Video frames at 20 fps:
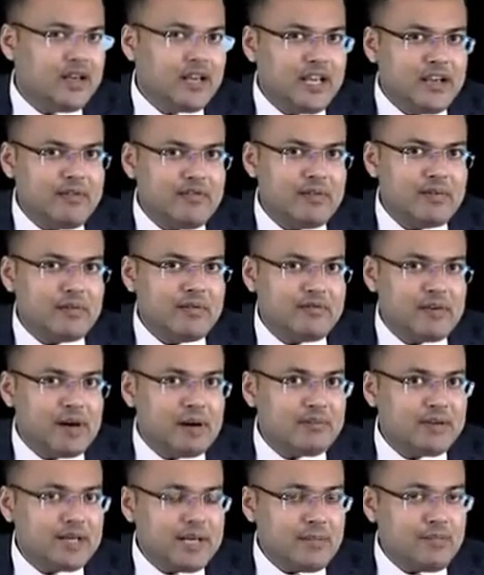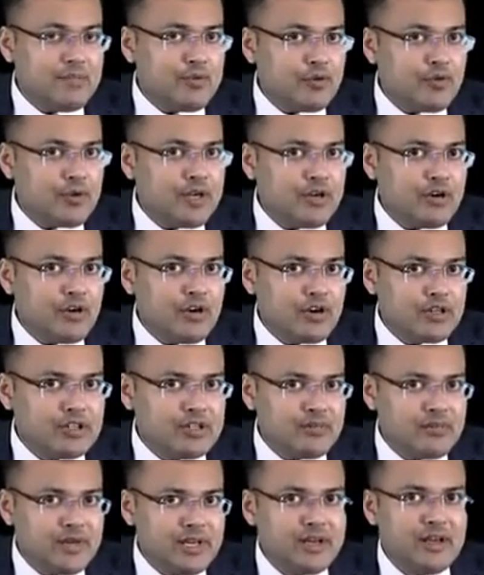here we perform temporary
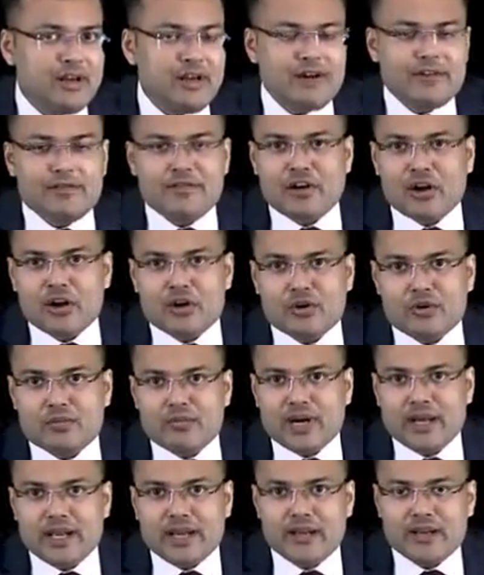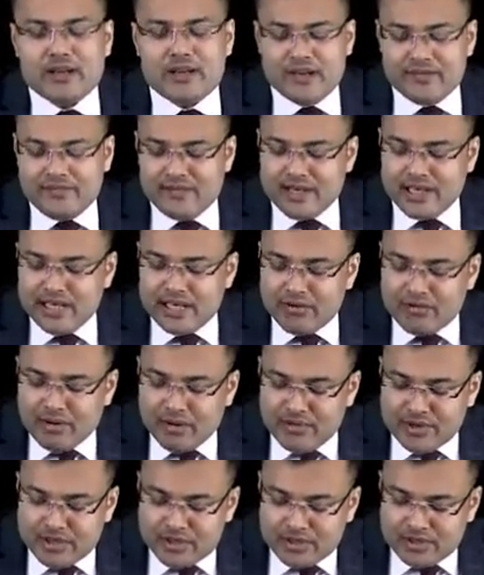colostomy followed by definitive
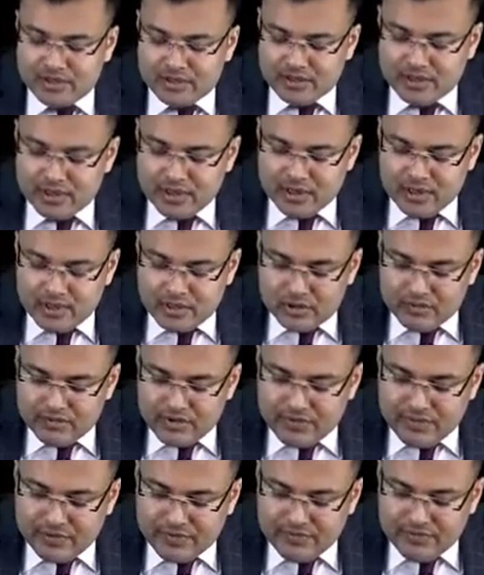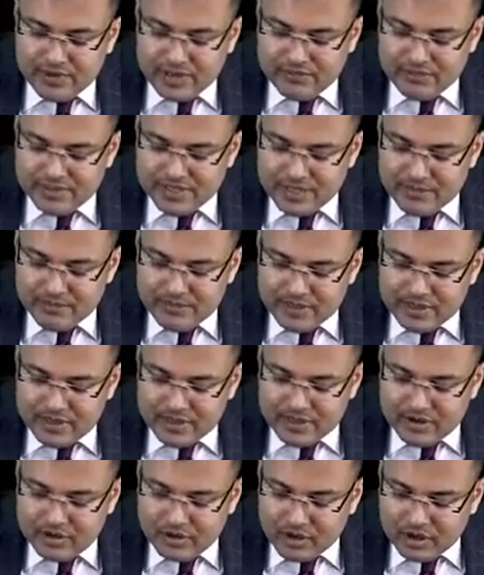operation. So we perform
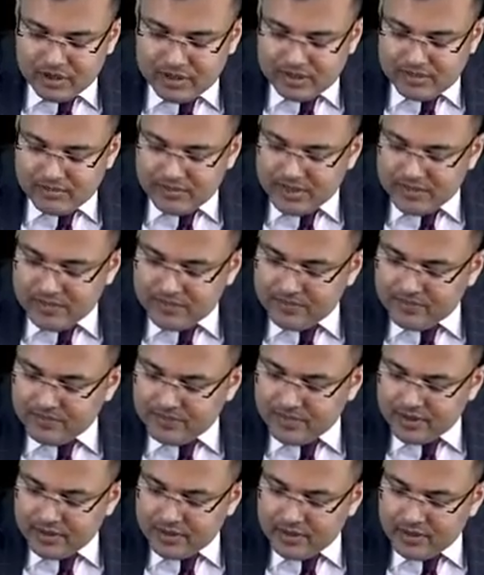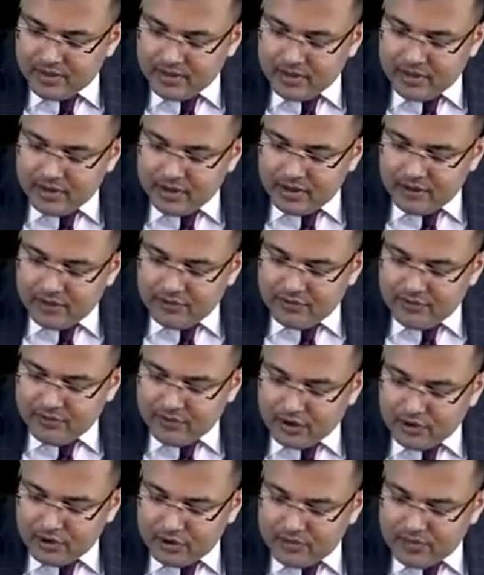temporary colostomy
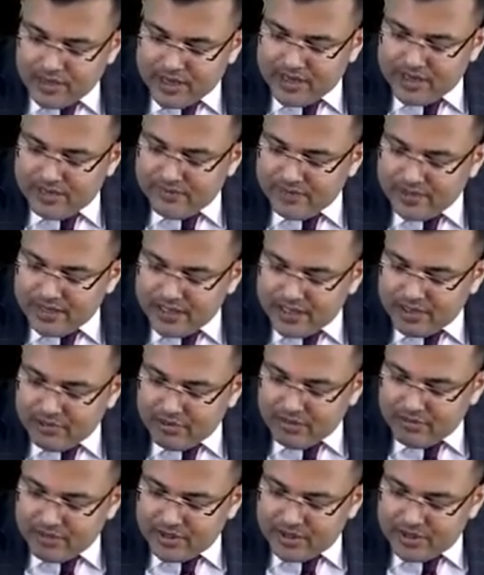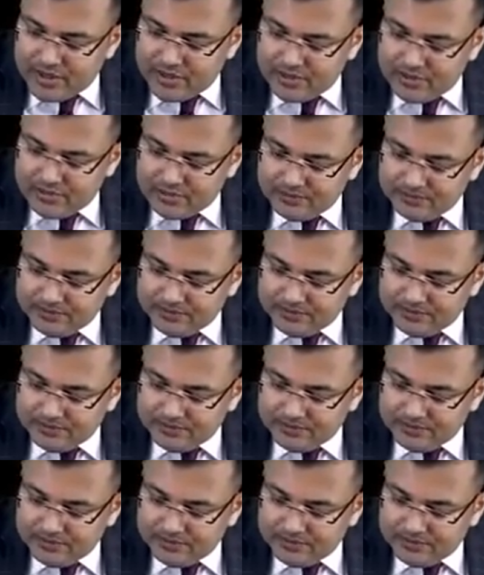followed by definitive operation.